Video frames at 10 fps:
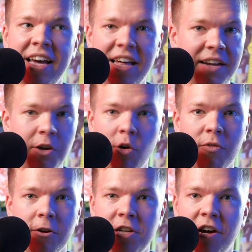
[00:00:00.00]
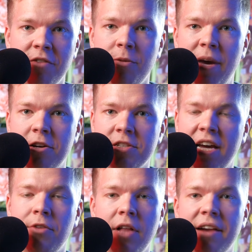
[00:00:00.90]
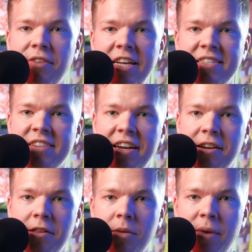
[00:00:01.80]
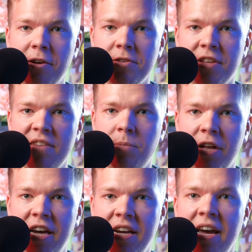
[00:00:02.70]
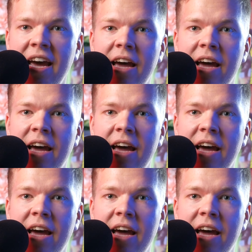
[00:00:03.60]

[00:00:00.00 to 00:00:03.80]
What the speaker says: I go over a ton of commanders. I have a lot of insight into the commanders that I've played,